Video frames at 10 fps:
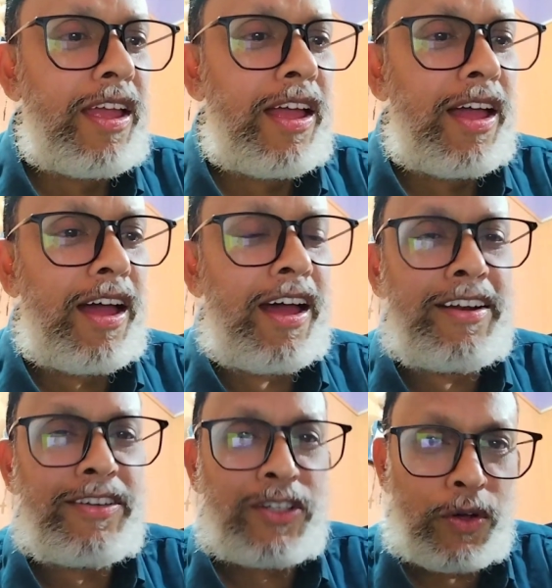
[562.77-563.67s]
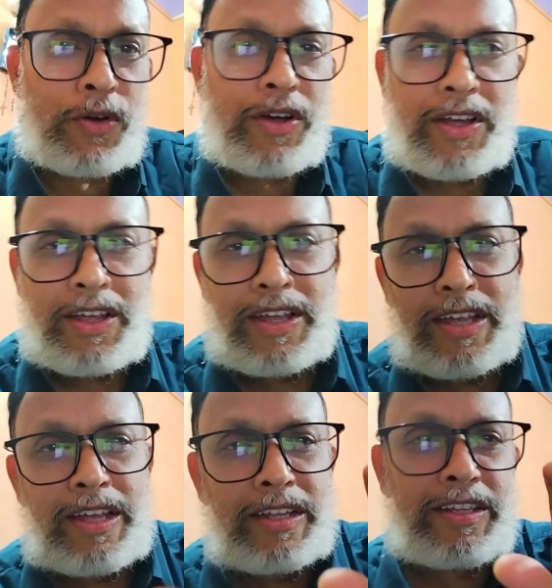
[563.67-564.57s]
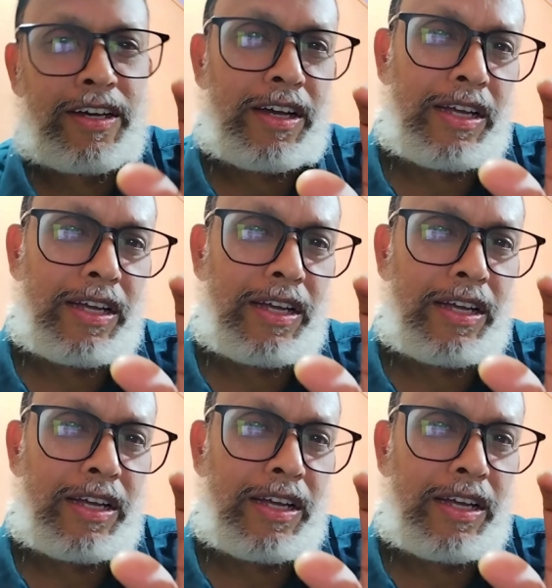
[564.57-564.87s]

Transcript: And so the